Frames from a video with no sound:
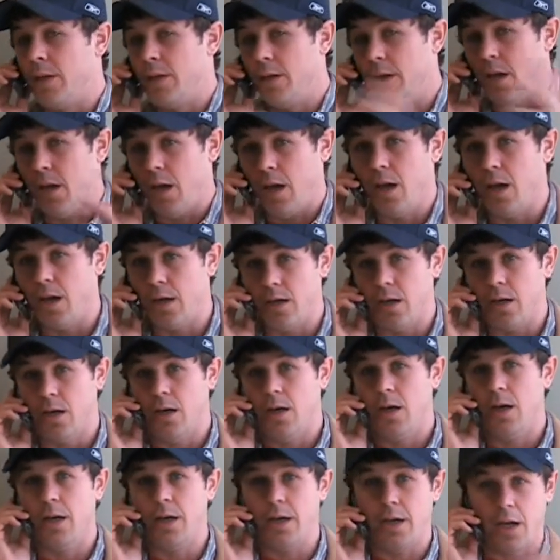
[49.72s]
Yeah,
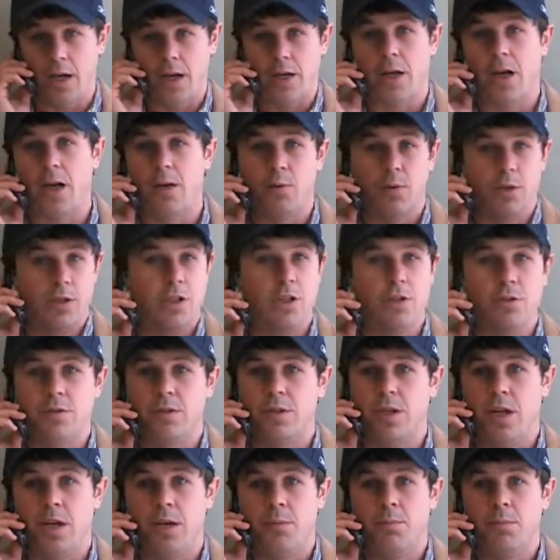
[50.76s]
and we'll use
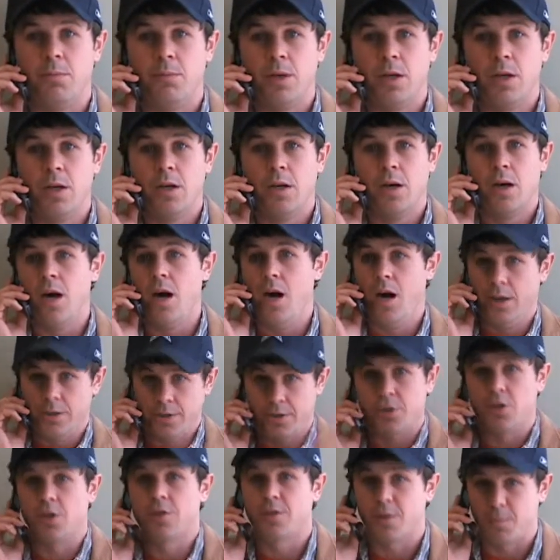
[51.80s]
them to
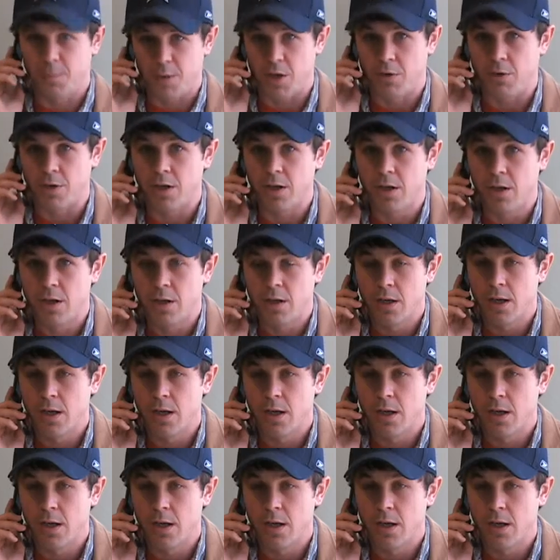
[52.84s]
serve communion,